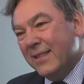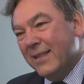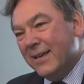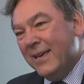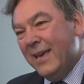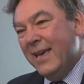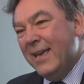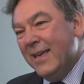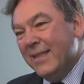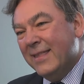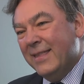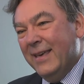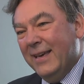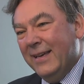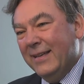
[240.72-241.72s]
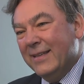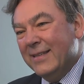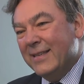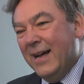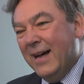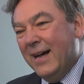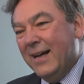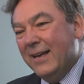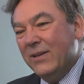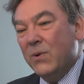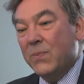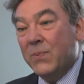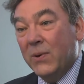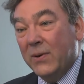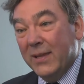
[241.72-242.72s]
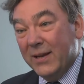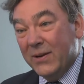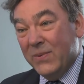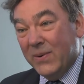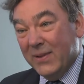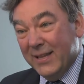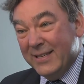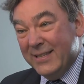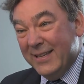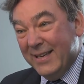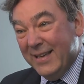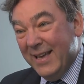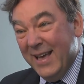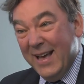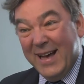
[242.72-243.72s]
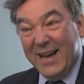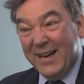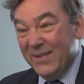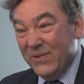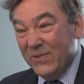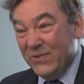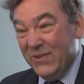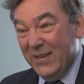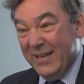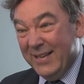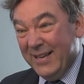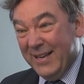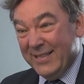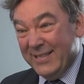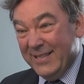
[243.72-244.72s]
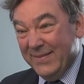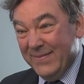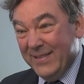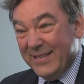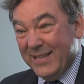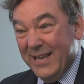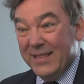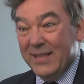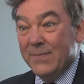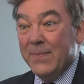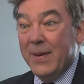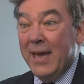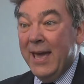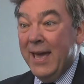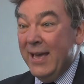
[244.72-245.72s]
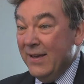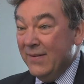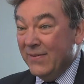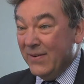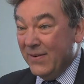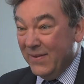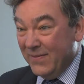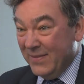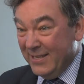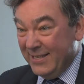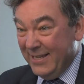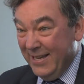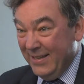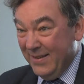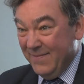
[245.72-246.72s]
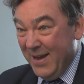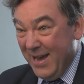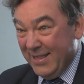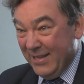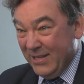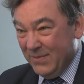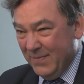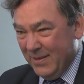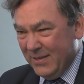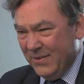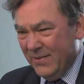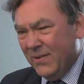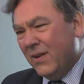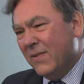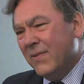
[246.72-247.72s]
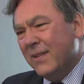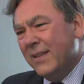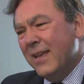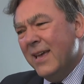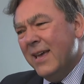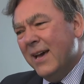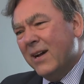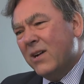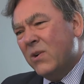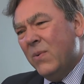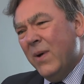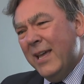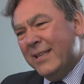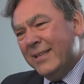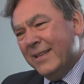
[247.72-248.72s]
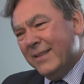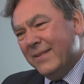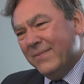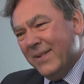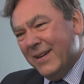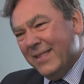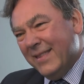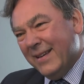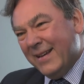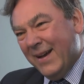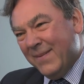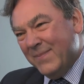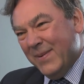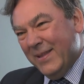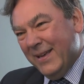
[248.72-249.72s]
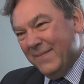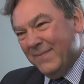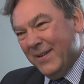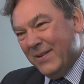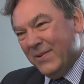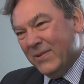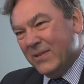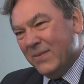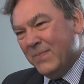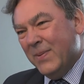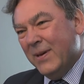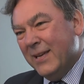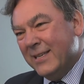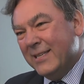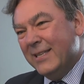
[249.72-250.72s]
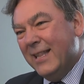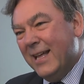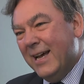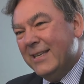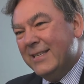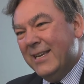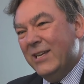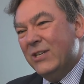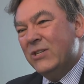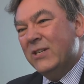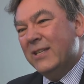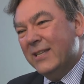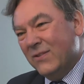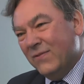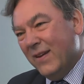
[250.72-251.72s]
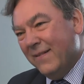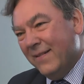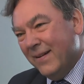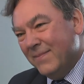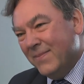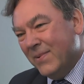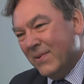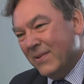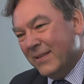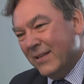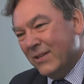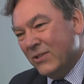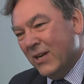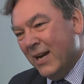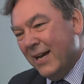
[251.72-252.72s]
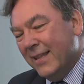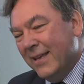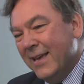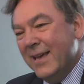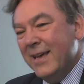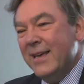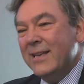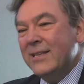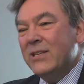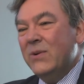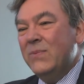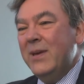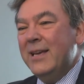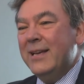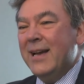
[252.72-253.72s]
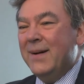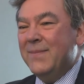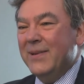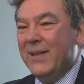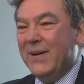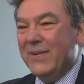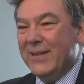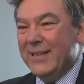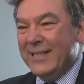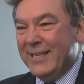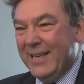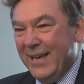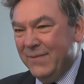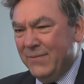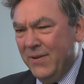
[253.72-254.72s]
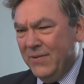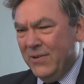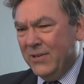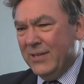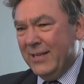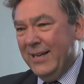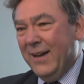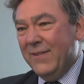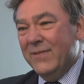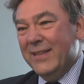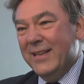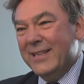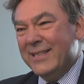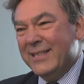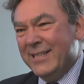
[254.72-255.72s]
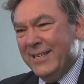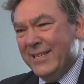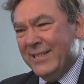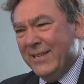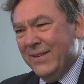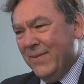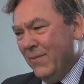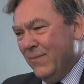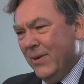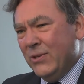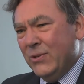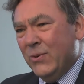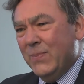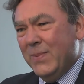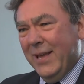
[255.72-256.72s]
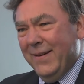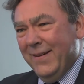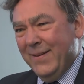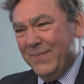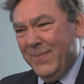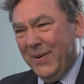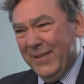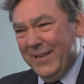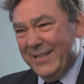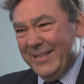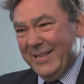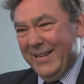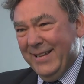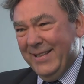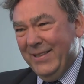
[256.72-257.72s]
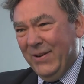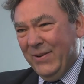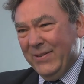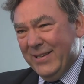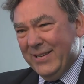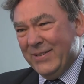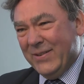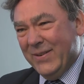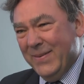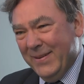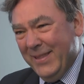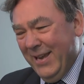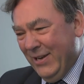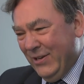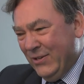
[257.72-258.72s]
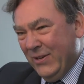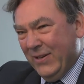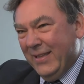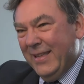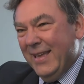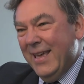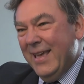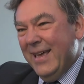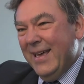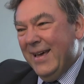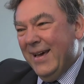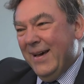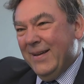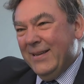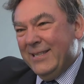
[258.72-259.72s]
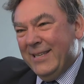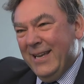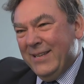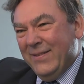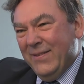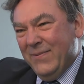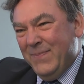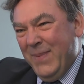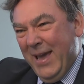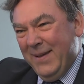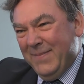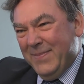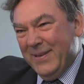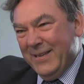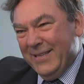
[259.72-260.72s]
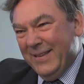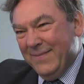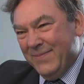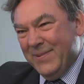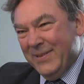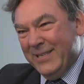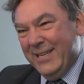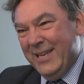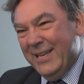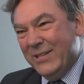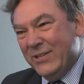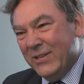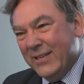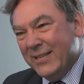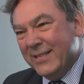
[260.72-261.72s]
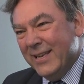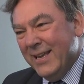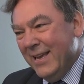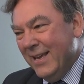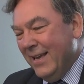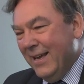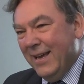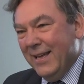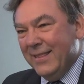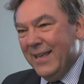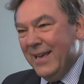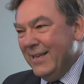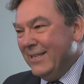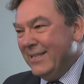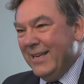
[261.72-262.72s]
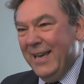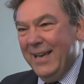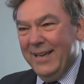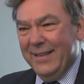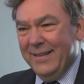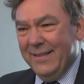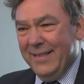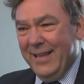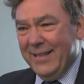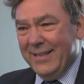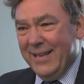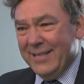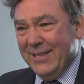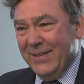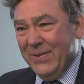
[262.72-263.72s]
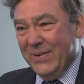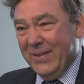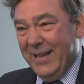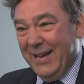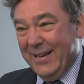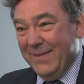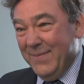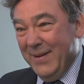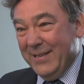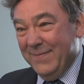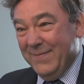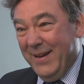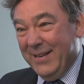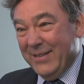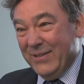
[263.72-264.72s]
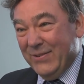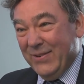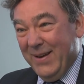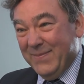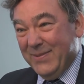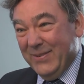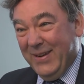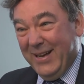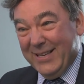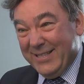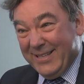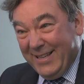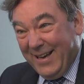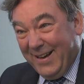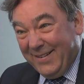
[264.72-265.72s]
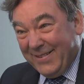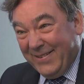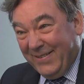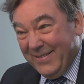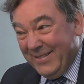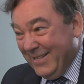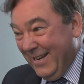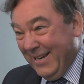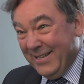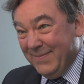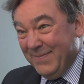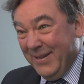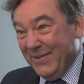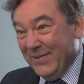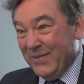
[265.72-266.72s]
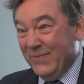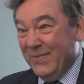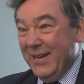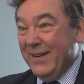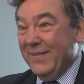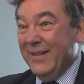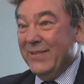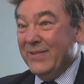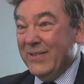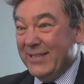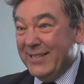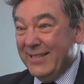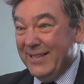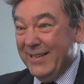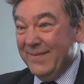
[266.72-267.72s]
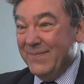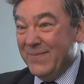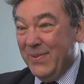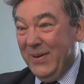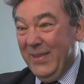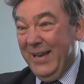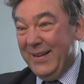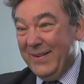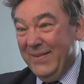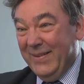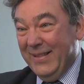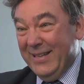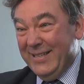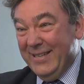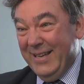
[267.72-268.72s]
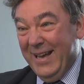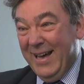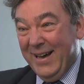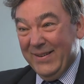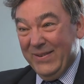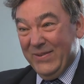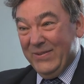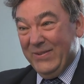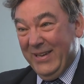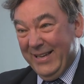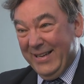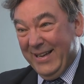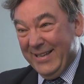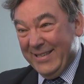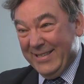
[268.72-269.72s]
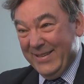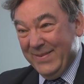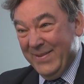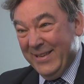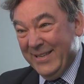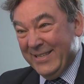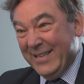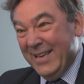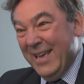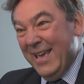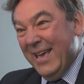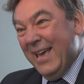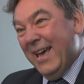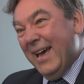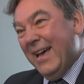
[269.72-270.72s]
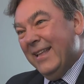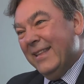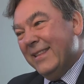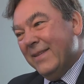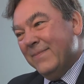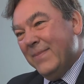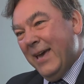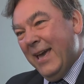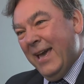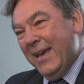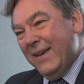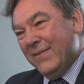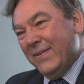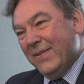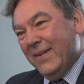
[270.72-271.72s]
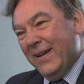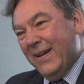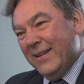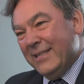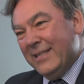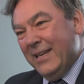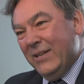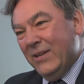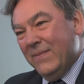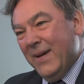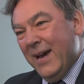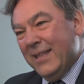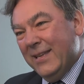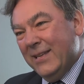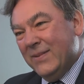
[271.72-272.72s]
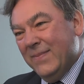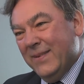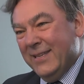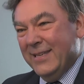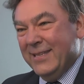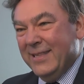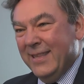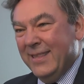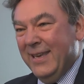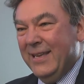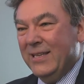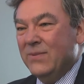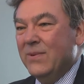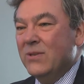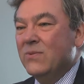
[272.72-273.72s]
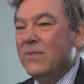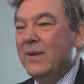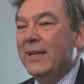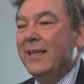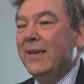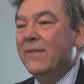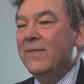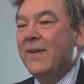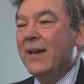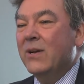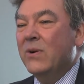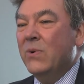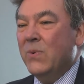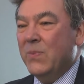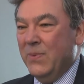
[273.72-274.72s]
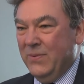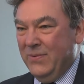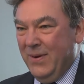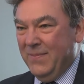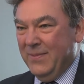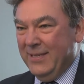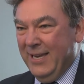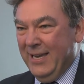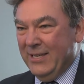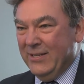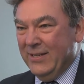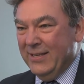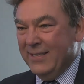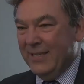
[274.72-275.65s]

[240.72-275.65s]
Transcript: the key things are your product quality, how you treat customers, and the behavior of the senior management, who are often equated with the company because personalization is very important in China. So we come along and say we've got a governance system, a whistleblowing policy, a non-discrimination set of papers and procedures. And they say, that doesn't look like a better mousetrap to us in our context because we're interested in product quality, how you treat customers, and the behavior of our senior management as the things which really affect corporate reputations.